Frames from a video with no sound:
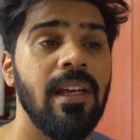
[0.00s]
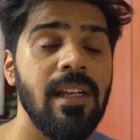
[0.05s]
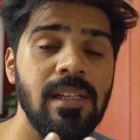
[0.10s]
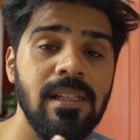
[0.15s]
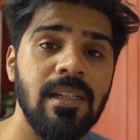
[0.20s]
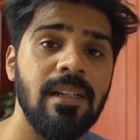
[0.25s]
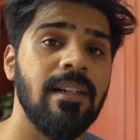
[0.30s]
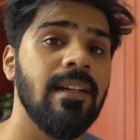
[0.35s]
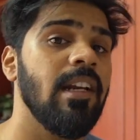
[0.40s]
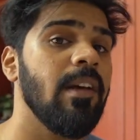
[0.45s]

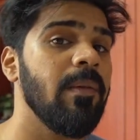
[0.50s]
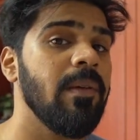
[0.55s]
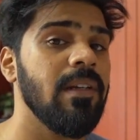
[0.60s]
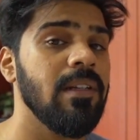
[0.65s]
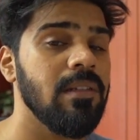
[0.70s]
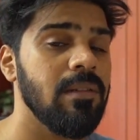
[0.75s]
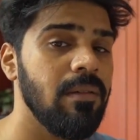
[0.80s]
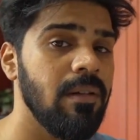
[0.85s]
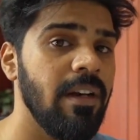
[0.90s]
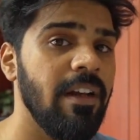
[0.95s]
engine reliability
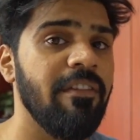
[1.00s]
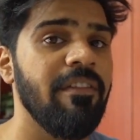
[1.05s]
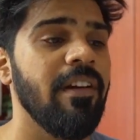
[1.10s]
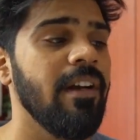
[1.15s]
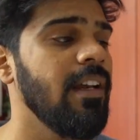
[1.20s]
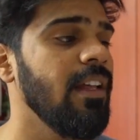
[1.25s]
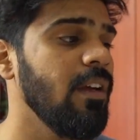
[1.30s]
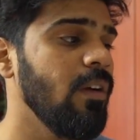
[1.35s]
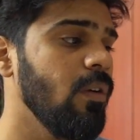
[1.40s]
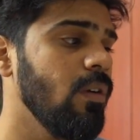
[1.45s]
is
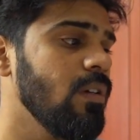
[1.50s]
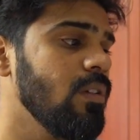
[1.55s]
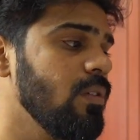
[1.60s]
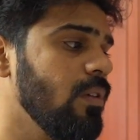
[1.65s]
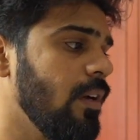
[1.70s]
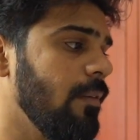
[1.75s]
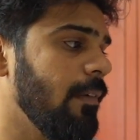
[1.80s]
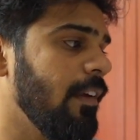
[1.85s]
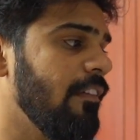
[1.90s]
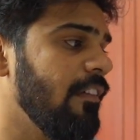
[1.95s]
definitely good, so
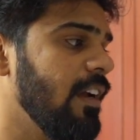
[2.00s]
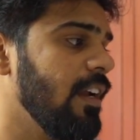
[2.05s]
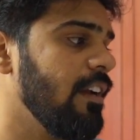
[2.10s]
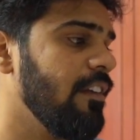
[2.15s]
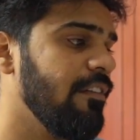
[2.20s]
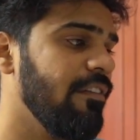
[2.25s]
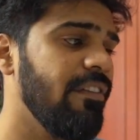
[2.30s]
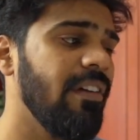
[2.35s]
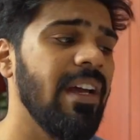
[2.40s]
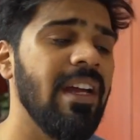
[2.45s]
I'm giving
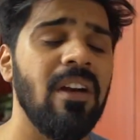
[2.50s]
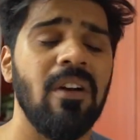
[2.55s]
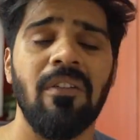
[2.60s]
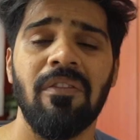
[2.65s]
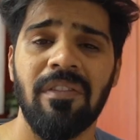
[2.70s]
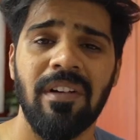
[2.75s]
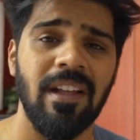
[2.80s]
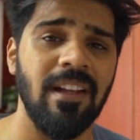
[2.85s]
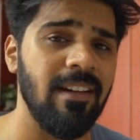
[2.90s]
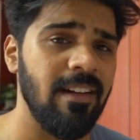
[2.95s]
it 5 out
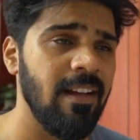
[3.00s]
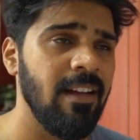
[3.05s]
of 10.